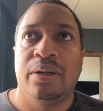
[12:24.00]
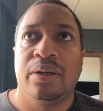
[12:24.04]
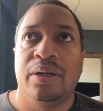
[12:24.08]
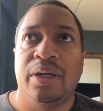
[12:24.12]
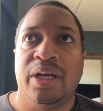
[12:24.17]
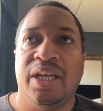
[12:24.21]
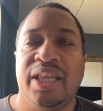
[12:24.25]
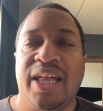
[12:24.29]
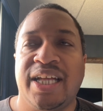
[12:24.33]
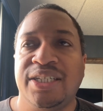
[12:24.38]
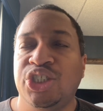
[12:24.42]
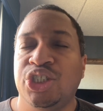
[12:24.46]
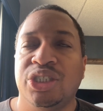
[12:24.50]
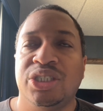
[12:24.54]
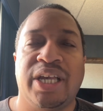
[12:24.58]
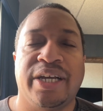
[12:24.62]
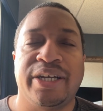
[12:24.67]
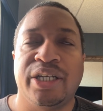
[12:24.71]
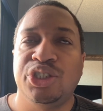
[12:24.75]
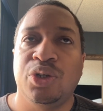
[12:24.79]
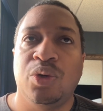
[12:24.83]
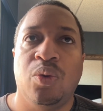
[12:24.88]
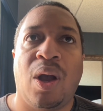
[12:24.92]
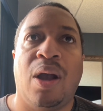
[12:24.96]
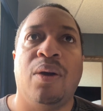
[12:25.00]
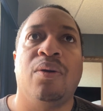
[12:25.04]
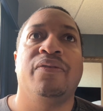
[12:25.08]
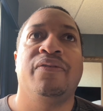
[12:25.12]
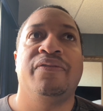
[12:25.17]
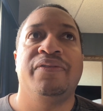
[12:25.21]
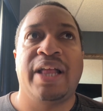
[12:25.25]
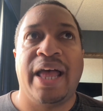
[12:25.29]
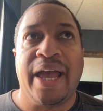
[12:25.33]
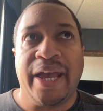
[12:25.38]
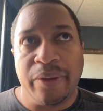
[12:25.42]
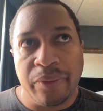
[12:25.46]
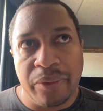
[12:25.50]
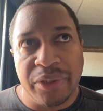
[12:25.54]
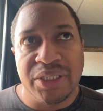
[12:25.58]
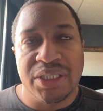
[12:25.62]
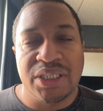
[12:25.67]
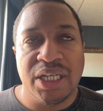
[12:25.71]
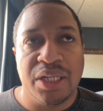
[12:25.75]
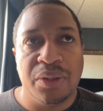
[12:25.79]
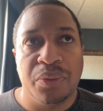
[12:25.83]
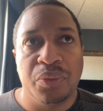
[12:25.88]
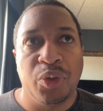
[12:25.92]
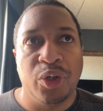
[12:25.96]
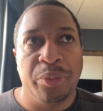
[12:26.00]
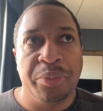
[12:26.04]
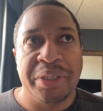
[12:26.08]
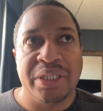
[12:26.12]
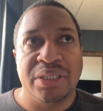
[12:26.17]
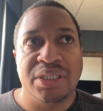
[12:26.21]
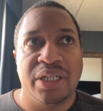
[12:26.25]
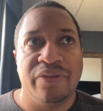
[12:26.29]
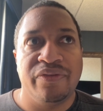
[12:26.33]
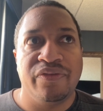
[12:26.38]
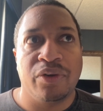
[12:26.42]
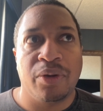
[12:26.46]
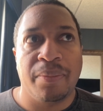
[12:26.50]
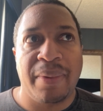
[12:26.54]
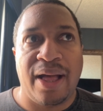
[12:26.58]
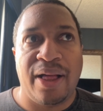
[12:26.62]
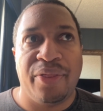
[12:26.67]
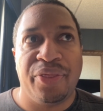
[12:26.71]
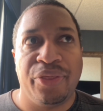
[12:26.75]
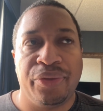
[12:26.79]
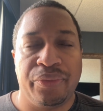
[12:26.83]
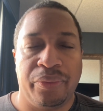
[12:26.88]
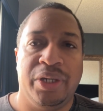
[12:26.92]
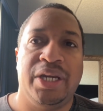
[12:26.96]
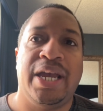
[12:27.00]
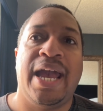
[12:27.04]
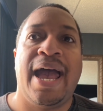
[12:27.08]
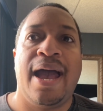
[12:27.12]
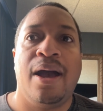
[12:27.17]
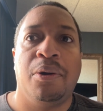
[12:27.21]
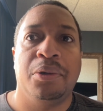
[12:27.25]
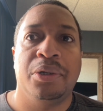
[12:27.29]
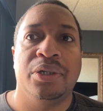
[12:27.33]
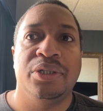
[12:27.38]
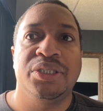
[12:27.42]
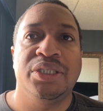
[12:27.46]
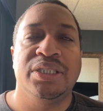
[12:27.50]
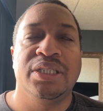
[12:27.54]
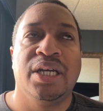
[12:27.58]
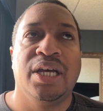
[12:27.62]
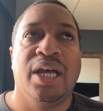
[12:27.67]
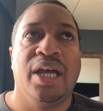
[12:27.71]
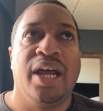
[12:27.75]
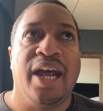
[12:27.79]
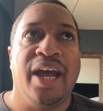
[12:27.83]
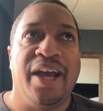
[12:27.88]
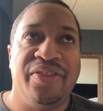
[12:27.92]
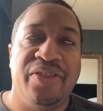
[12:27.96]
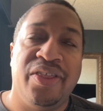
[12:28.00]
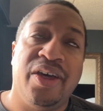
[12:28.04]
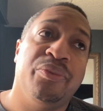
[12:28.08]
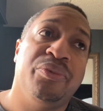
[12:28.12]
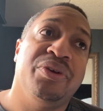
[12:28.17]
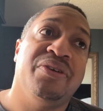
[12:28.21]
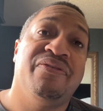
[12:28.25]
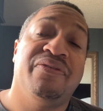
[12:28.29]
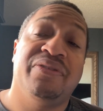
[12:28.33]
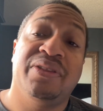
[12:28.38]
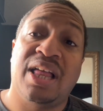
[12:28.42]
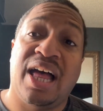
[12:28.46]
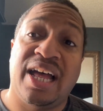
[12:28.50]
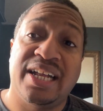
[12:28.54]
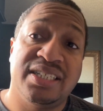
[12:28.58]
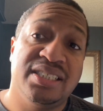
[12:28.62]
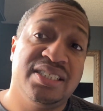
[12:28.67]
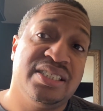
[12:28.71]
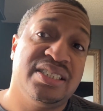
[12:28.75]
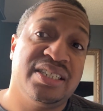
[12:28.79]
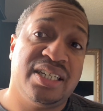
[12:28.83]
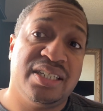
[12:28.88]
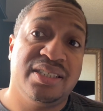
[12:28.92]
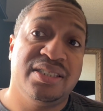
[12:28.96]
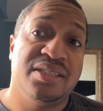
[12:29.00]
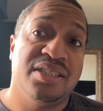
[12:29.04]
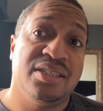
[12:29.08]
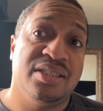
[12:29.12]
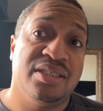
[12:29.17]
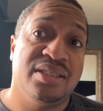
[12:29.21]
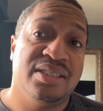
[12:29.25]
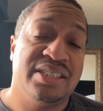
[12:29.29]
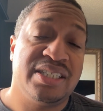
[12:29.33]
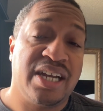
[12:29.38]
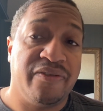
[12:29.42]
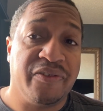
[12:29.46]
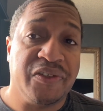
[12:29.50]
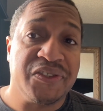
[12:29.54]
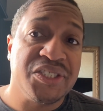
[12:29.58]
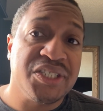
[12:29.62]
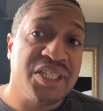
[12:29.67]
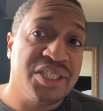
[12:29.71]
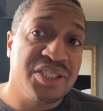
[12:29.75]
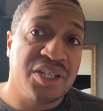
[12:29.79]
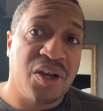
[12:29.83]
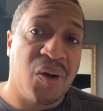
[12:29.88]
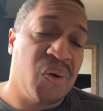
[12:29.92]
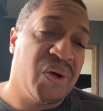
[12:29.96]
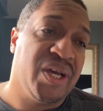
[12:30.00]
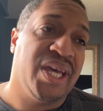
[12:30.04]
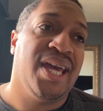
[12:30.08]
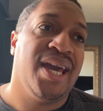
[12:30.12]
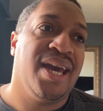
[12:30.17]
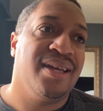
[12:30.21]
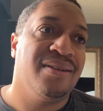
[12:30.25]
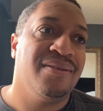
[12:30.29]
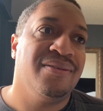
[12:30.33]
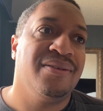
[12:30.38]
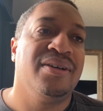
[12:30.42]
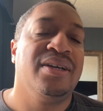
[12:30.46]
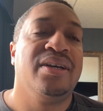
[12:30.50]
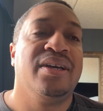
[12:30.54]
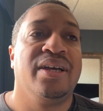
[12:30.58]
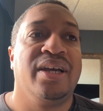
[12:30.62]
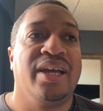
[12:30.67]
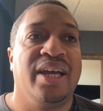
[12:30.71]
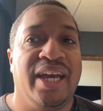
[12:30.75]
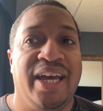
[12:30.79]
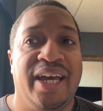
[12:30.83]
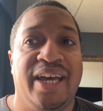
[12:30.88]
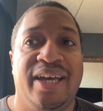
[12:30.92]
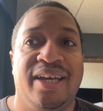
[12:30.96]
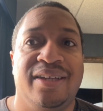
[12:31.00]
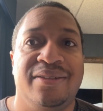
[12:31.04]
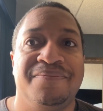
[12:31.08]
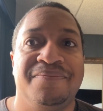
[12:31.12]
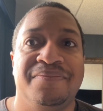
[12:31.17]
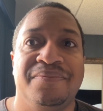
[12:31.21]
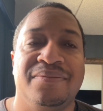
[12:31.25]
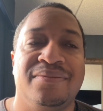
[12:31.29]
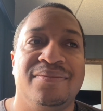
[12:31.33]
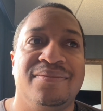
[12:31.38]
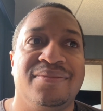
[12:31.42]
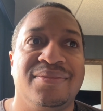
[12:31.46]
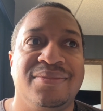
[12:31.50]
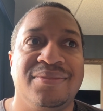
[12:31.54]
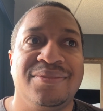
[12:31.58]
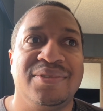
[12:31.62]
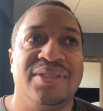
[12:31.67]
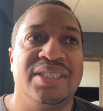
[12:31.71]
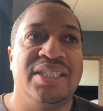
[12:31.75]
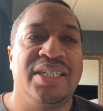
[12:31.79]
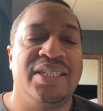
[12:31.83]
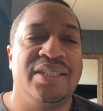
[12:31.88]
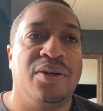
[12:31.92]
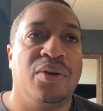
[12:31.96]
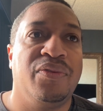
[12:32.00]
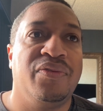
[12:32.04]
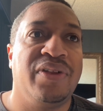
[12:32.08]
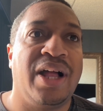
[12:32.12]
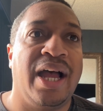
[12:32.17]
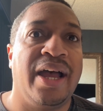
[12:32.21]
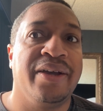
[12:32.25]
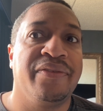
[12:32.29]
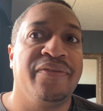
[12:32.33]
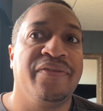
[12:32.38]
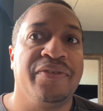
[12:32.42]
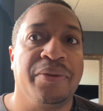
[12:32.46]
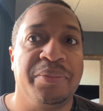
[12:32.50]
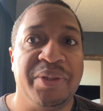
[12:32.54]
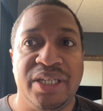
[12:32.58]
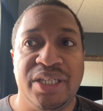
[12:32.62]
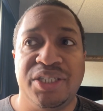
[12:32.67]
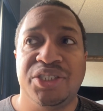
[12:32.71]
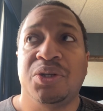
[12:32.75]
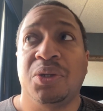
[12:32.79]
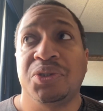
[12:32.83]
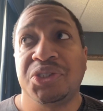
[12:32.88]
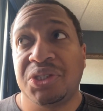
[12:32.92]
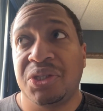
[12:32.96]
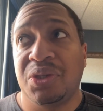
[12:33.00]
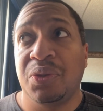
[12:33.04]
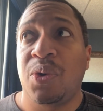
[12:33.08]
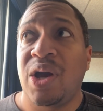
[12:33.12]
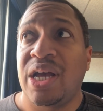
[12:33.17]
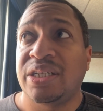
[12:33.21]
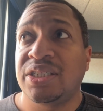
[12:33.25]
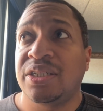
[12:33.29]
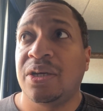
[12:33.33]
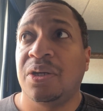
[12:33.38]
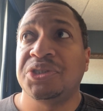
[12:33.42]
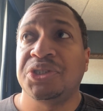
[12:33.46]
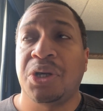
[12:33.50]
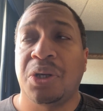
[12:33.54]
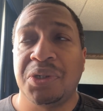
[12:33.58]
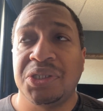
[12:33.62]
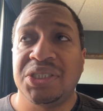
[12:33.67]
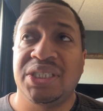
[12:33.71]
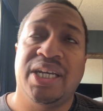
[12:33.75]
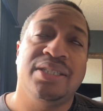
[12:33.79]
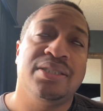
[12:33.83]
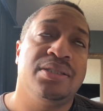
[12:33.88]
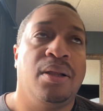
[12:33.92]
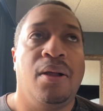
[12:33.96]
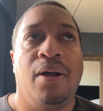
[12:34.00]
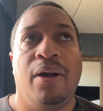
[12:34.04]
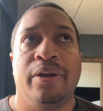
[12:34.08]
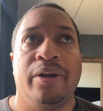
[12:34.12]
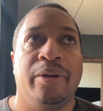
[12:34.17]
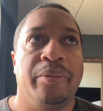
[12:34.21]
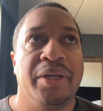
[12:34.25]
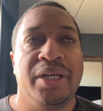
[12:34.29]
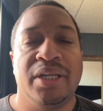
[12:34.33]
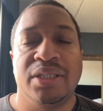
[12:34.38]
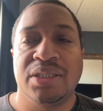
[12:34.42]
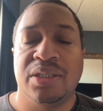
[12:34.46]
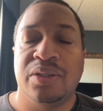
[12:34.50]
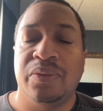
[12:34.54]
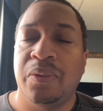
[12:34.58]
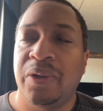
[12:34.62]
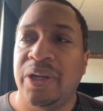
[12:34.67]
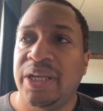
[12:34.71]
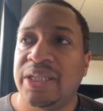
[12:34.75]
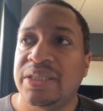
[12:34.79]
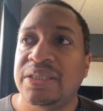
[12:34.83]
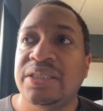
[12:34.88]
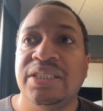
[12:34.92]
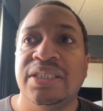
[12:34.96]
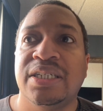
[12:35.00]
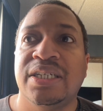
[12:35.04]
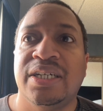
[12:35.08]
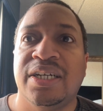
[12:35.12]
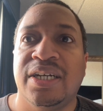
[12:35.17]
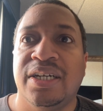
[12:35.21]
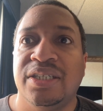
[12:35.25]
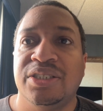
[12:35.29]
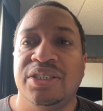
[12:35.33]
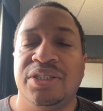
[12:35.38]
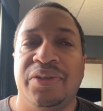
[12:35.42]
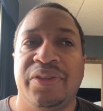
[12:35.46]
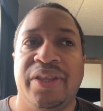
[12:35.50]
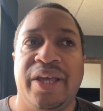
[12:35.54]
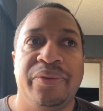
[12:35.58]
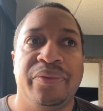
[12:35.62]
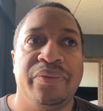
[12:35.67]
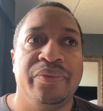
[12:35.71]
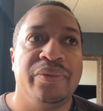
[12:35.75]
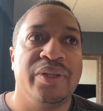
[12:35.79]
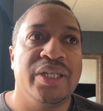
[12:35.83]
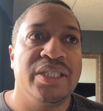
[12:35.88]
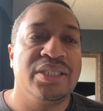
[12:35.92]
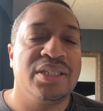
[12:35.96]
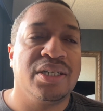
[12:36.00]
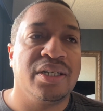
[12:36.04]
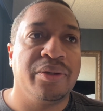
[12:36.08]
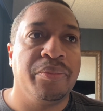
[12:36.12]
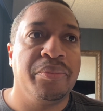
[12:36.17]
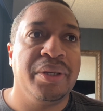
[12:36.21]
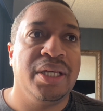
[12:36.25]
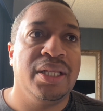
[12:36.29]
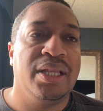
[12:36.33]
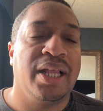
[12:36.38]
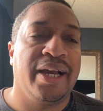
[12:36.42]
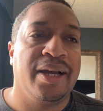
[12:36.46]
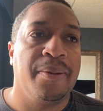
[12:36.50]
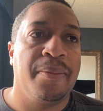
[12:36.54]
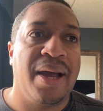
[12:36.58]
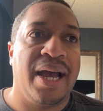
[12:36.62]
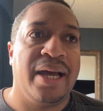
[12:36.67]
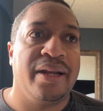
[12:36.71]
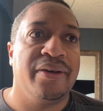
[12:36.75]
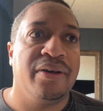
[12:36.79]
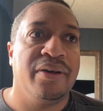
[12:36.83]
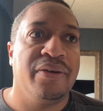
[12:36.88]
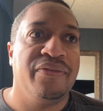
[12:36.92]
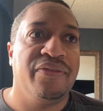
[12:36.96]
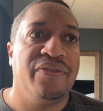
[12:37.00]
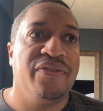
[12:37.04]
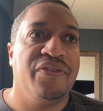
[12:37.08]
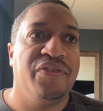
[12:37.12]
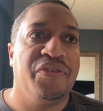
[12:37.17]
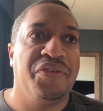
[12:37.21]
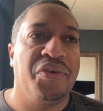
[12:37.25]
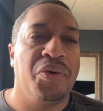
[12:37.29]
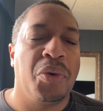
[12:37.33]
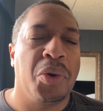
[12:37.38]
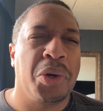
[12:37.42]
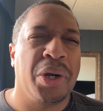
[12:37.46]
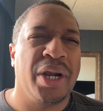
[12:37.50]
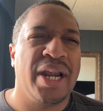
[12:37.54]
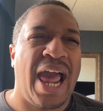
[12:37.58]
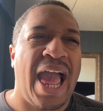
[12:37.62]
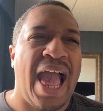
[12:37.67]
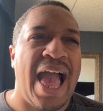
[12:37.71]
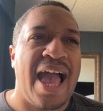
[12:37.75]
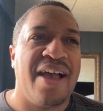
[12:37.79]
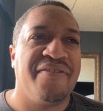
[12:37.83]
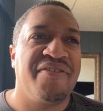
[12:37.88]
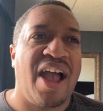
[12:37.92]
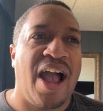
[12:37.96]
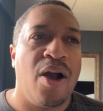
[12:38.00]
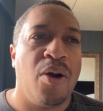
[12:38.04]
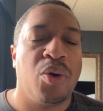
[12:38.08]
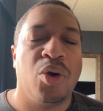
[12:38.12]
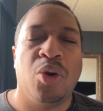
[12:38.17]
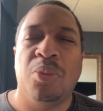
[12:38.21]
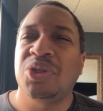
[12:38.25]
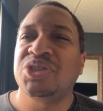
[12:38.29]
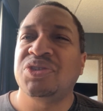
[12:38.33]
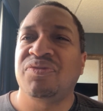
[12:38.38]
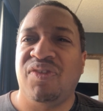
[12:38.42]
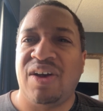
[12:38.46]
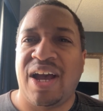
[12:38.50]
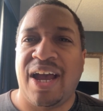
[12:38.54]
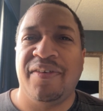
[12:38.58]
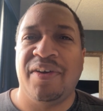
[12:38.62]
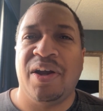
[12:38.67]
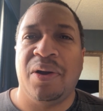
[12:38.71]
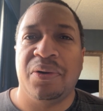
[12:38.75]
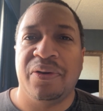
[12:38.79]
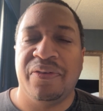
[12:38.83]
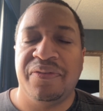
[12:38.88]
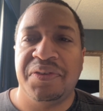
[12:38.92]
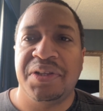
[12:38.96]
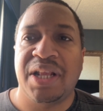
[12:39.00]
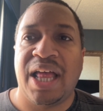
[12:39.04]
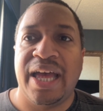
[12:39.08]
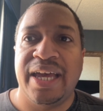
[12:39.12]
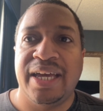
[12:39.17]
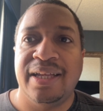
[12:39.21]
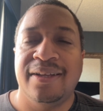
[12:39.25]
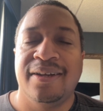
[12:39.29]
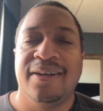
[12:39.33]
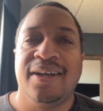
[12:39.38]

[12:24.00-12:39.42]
and that's just like a 2-hour flight. We sit in Wilmington for about 3 hours, and then we fly to San Francisco again. And flying from the East Coast to the West Coast always takes longer because of the winds. So then it's going to be like about a 4.5 hour, almost 5-hour flight.